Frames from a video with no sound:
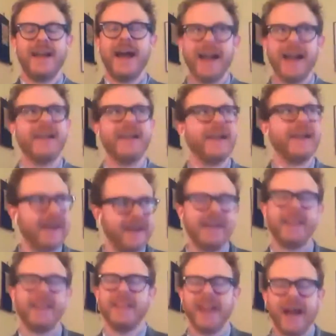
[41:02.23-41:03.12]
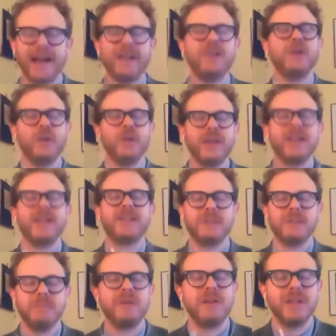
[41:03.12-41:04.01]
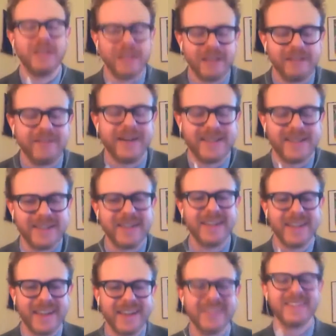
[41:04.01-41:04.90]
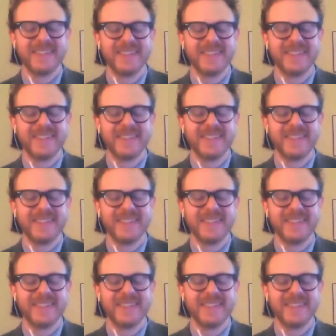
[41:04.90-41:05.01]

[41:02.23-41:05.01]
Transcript: I, I, I do think it's completely fascinating, yes.